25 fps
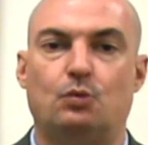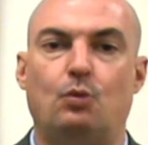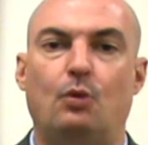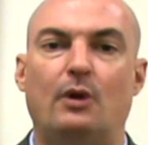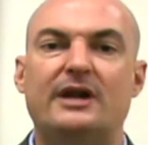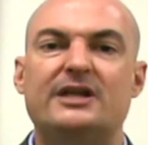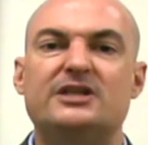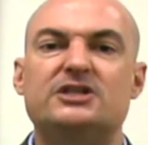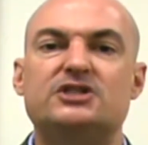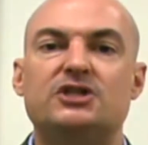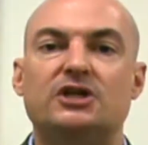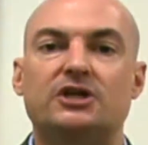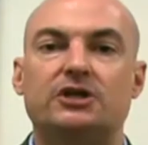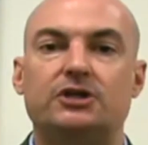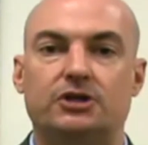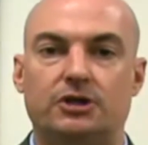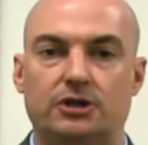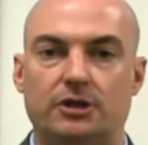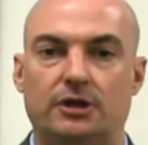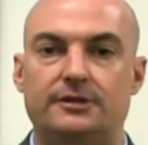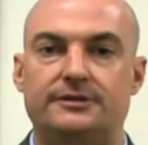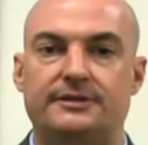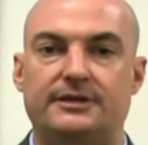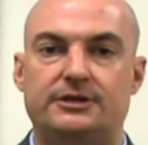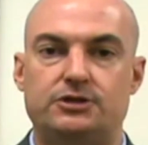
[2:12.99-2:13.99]
What is the
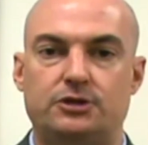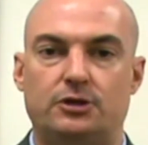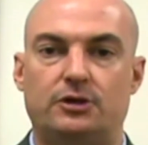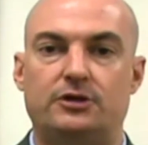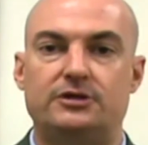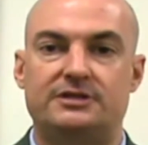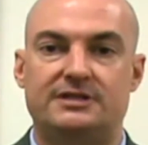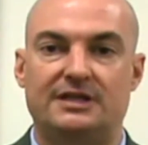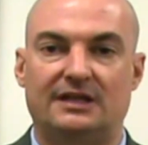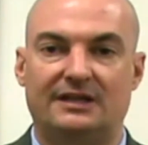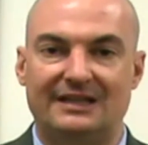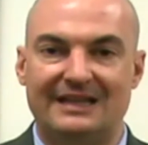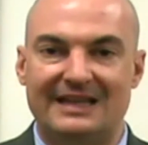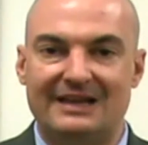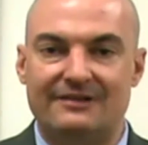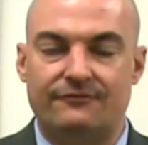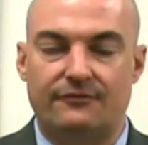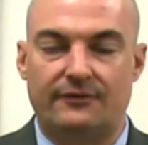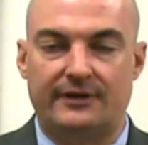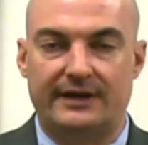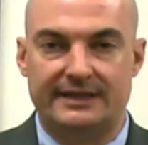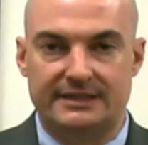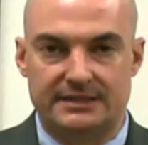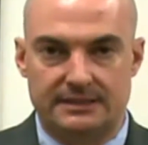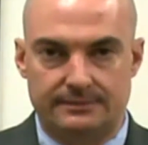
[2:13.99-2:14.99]
good that you're
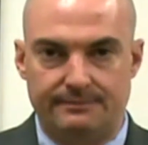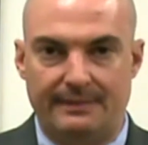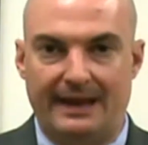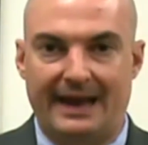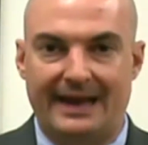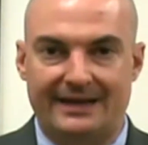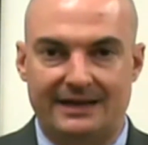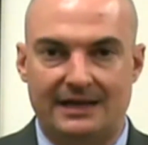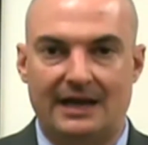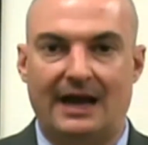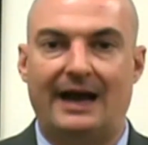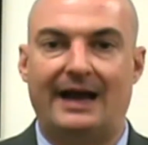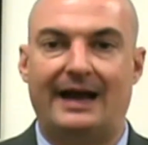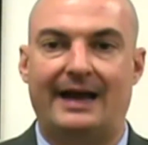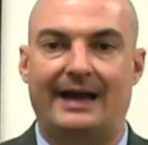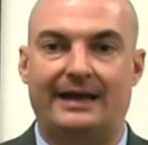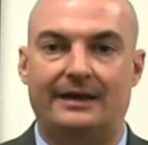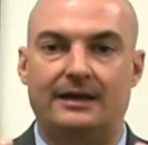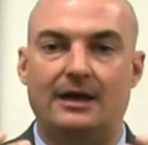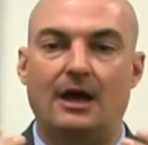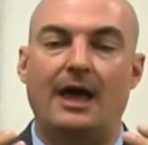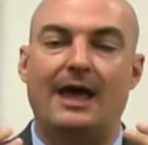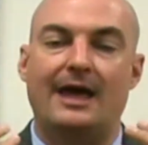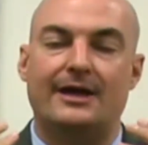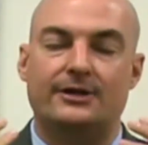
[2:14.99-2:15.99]
delivering to
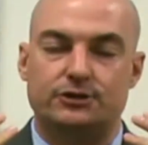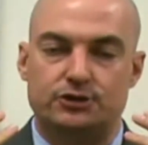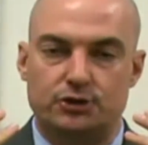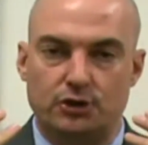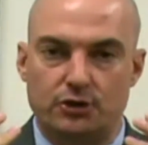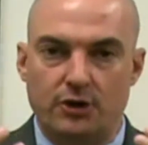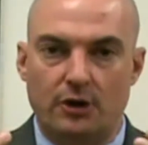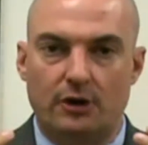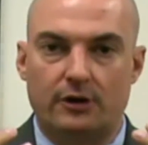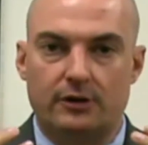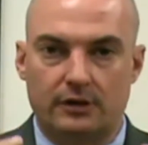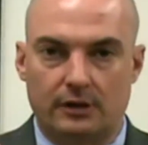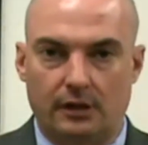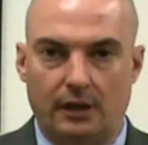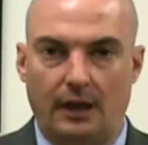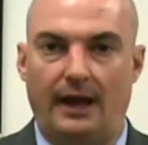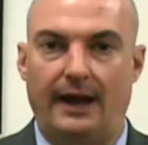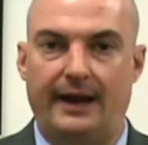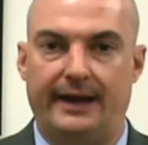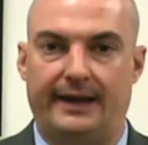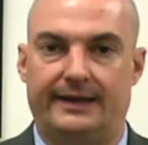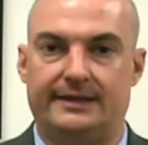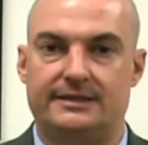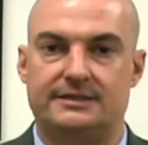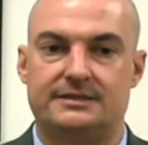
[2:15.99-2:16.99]
mankind, to your
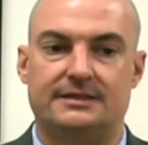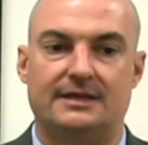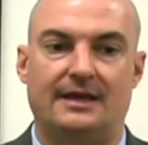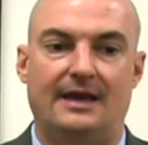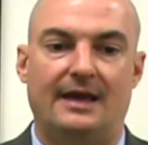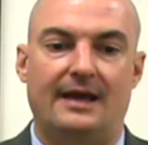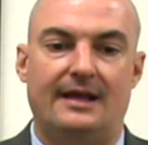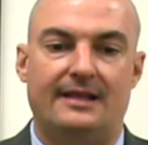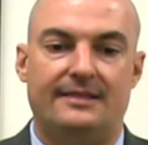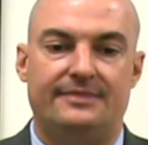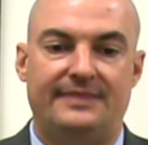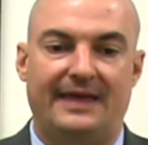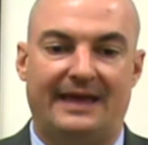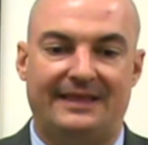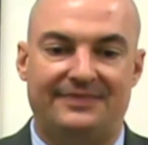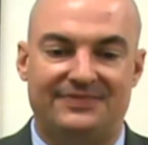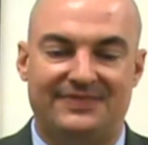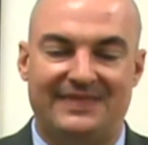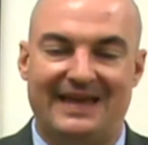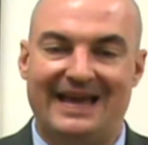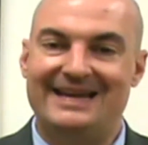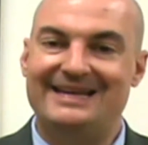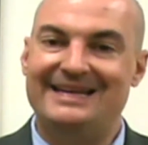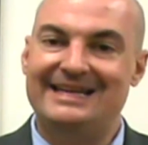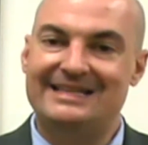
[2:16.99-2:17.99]
clients, that
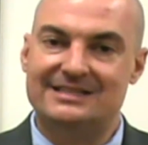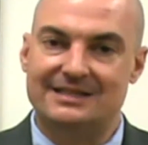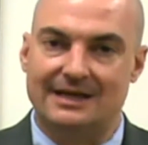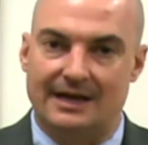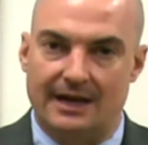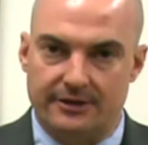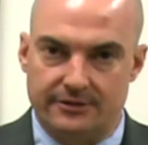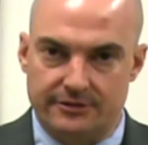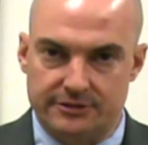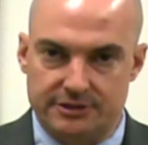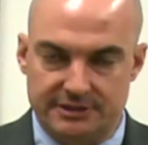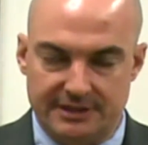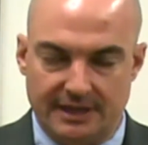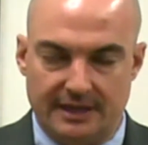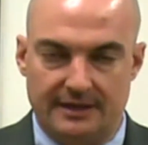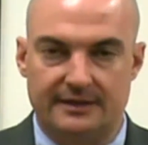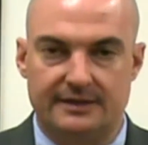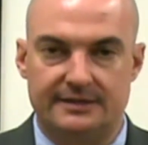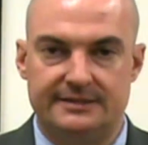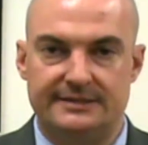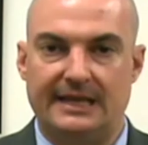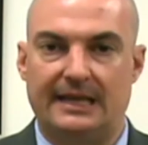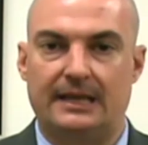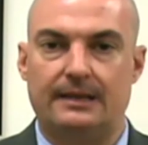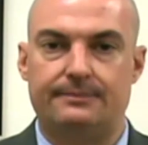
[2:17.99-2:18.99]
they need to understand on
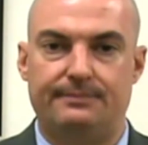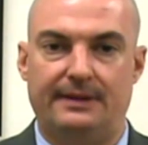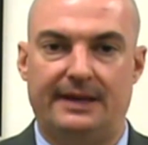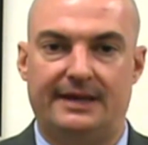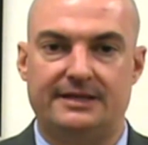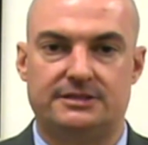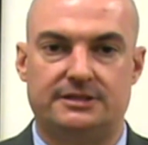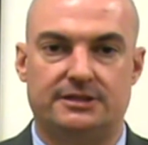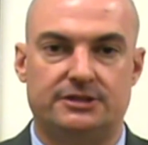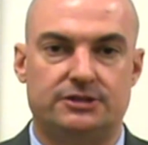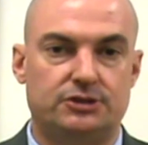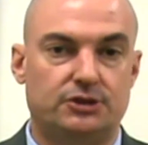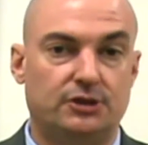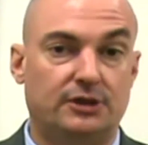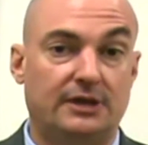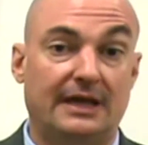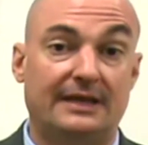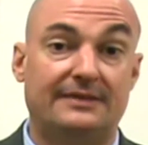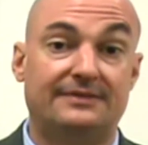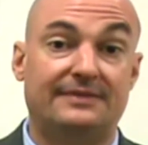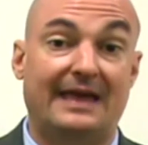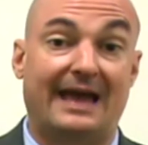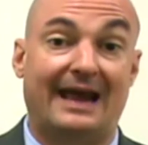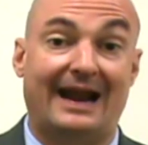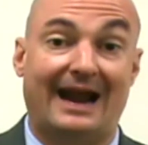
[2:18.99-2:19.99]
a daily basis to
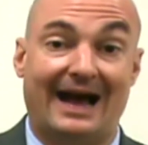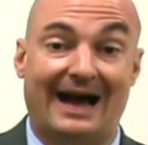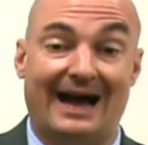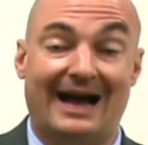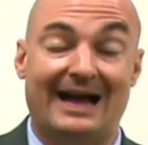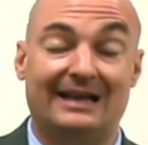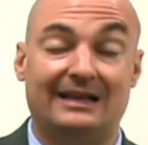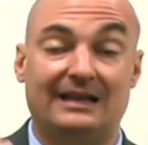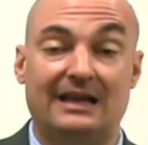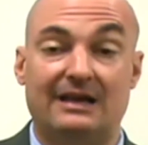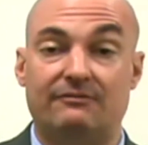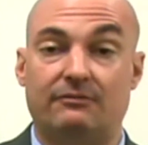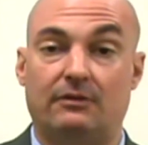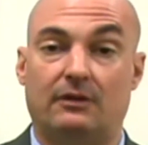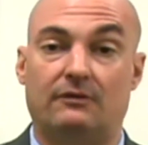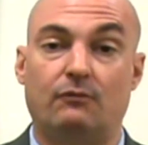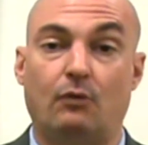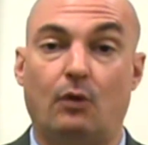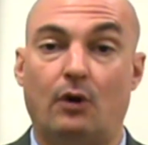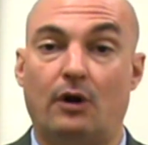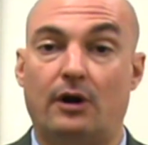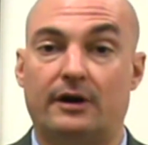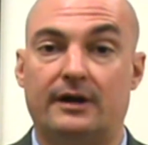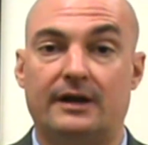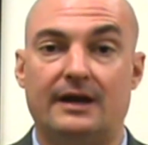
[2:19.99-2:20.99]
get that high level of
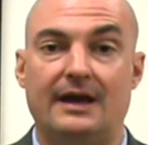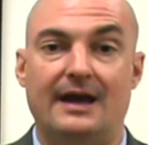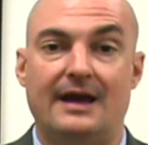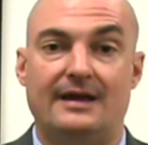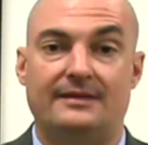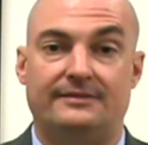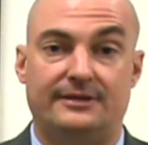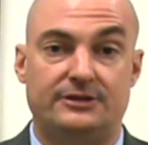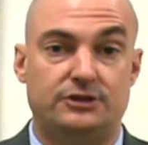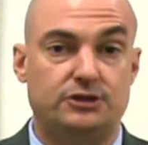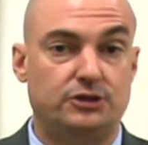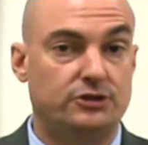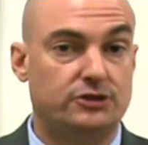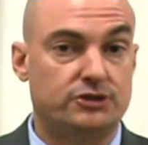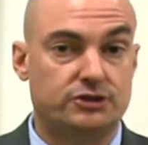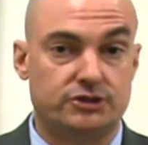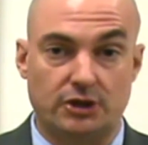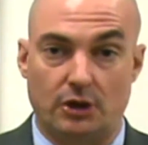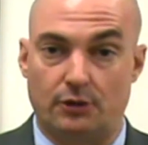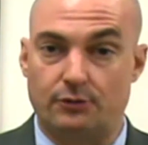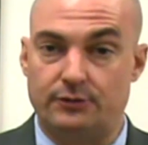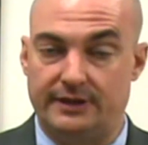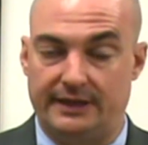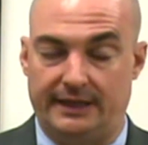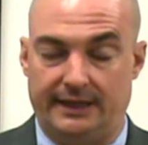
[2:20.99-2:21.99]
work that you
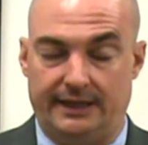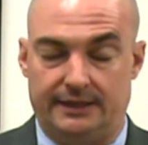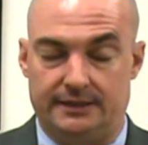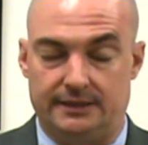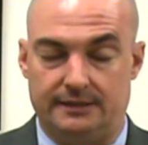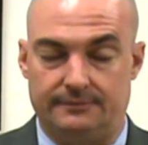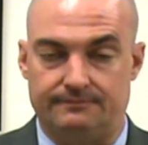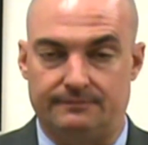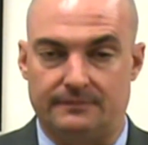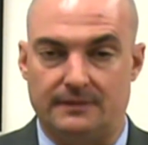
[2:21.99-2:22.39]
so need.